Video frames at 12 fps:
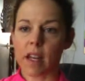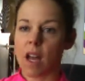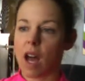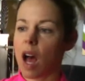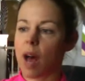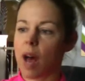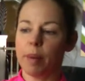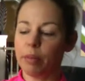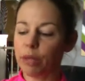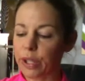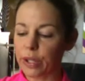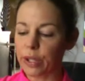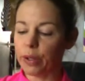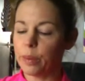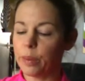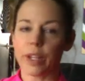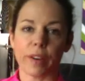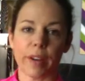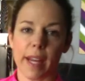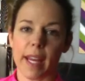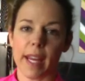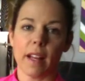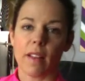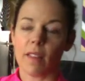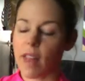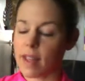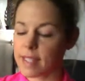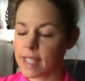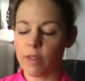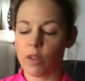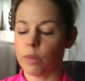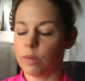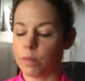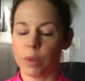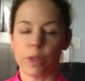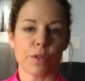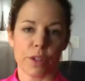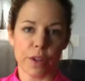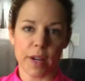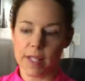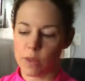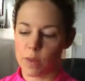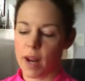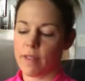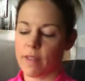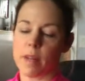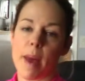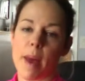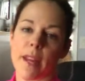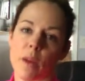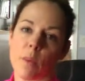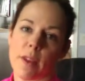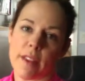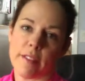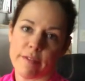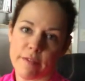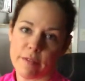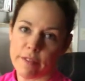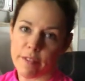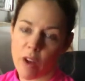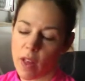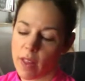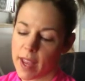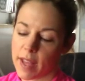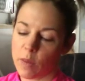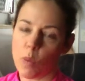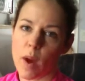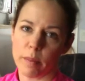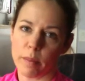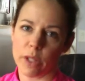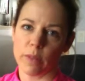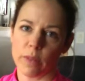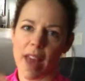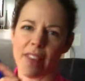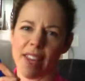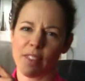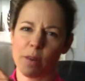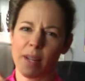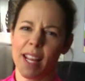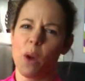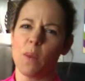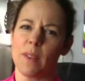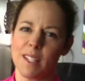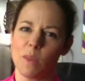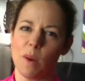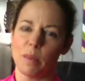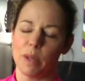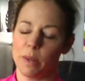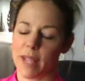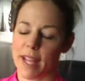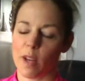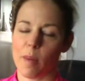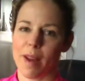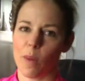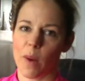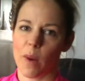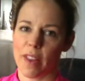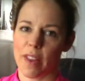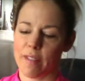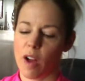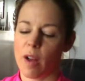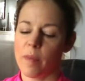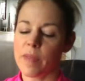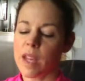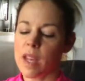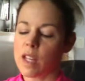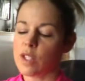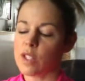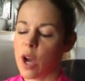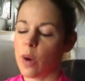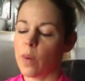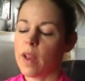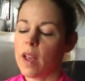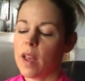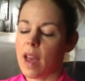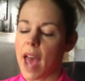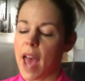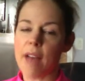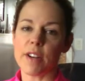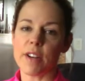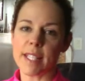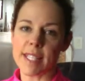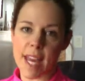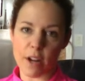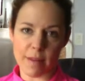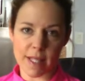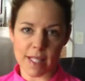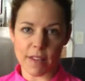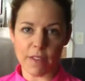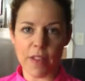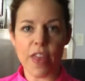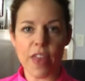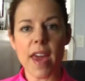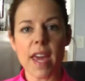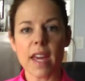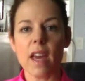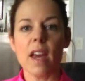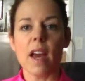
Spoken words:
a blue, a green, several blues or greens or whatever, depending on where they fall in. 1 blue. I think everybody only gets 1 blue a day, no matter where they fall. So every container means a different thing.